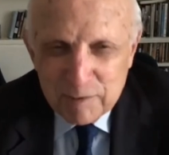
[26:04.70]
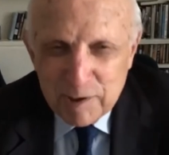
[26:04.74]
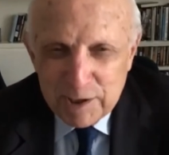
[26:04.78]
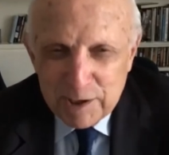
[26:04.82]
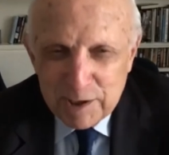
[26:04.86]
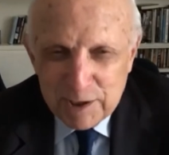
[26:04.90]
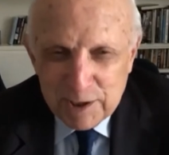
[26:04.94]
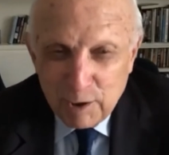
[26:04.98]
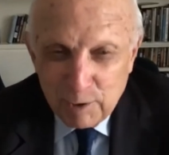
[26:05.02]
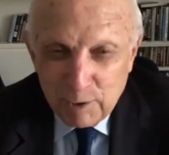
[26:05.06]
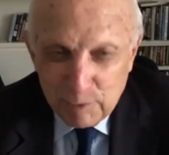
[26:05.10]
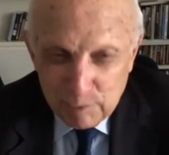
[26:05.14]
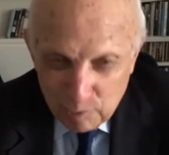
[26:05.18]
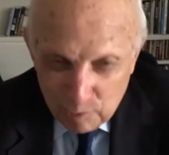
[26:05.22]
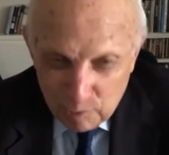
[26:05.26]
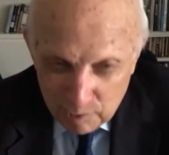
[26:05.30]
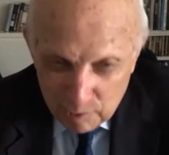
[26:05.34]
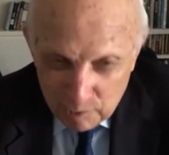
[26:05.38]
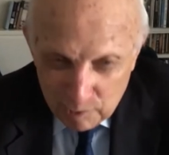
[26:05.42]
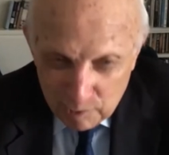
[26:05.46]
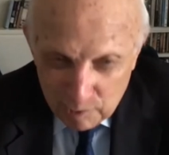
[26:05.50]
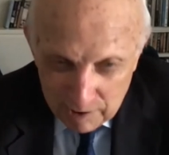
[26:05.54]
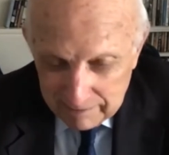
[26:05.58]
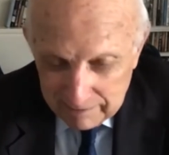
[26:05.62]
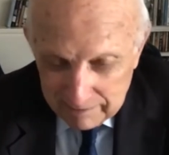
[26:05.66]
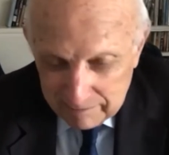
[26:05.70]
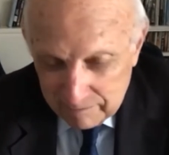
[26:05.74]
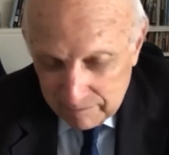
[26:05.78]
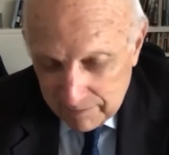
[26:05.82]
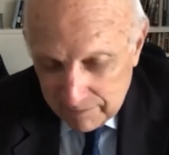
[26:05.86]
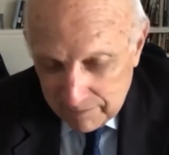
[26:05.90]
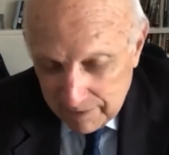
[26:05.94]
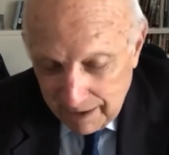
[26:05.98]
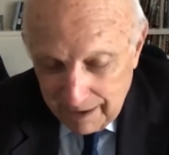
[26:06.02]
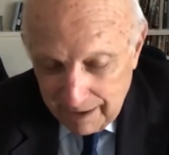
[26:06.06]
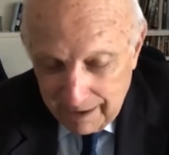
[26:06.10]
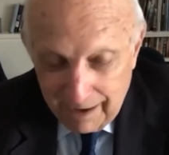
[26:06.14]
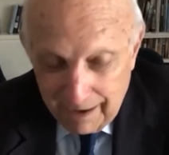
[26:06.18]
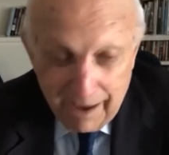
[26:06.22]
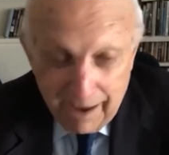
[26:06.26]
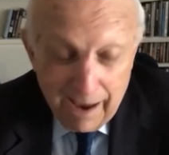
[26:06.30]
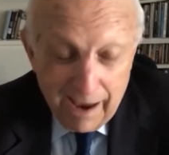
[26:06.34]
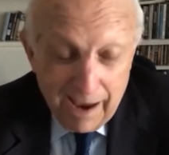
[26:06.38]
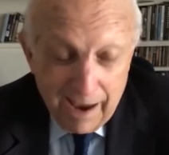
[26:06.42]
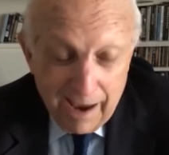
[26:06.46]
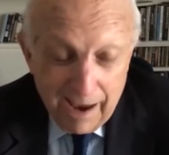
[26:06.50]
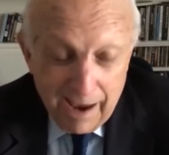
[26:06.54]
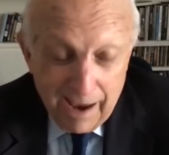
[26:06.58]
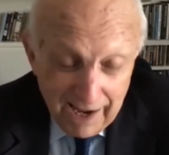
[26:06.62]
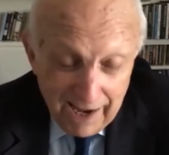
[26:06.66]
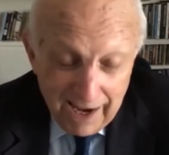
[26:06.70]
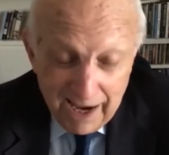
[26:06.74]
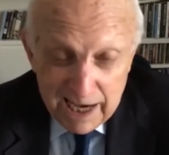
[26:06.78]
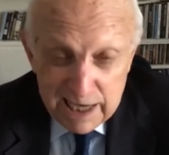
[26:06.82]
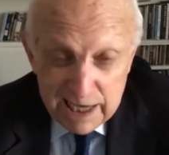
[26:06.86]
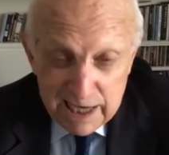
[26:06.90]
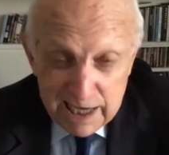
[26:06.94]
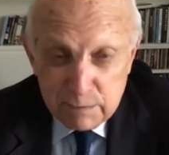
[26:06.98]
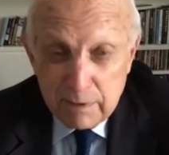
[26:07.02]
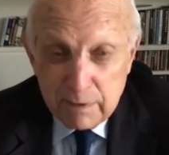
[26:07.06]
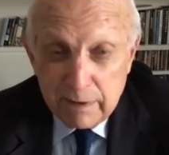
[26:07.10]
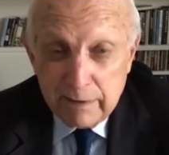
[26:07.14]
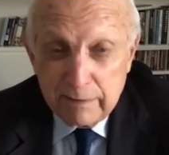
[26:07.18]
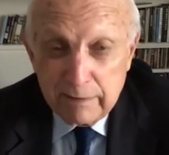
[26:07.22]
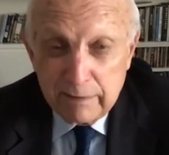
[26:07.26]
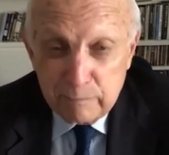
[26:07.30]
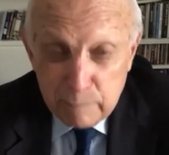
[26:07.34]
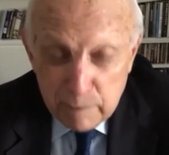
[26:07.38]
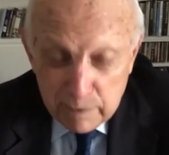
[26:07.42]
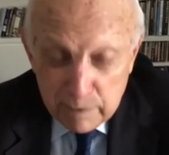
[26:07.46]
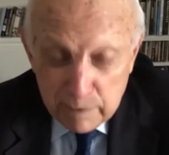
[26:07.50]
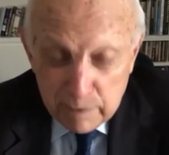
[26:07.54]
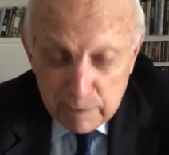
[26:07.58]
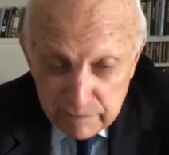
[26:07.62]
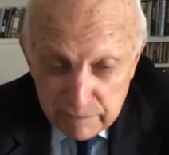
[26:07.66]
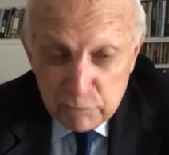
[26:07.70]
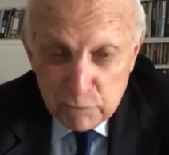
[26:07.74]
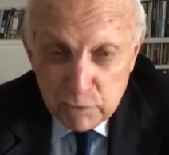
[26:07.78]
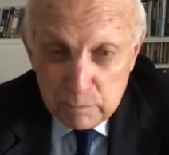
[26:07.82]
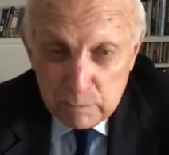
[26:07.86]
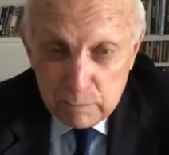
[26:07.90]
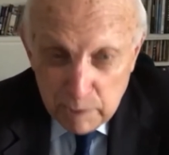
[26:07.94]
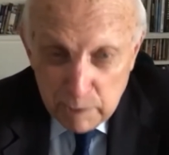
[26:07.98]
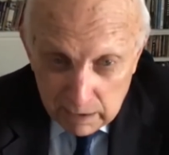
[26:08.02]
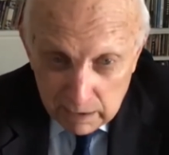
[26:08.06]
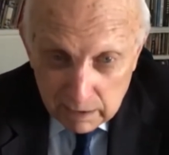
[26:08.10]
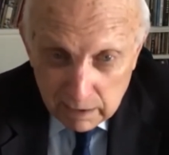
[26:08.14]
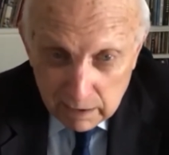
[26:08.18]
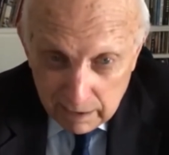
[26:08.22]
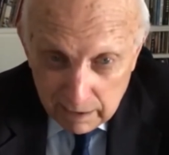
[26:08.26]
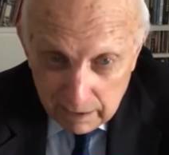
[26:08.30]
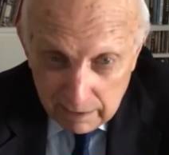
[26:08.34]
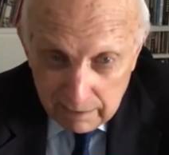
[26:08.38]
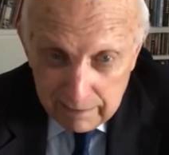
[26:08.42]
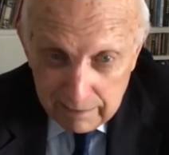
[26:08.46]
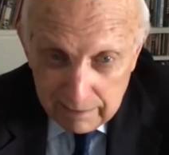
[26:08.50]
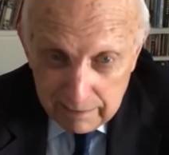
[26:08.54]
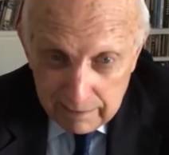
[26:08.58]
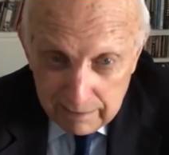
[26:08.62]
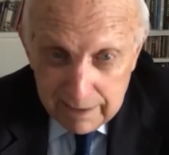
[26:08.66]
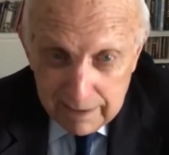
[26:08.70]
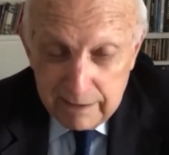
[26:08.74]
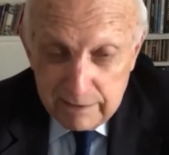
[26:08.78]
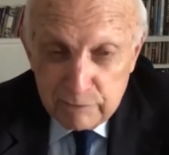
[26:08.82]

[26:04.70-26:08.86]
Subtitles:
with no law. And they asked Professor Bickel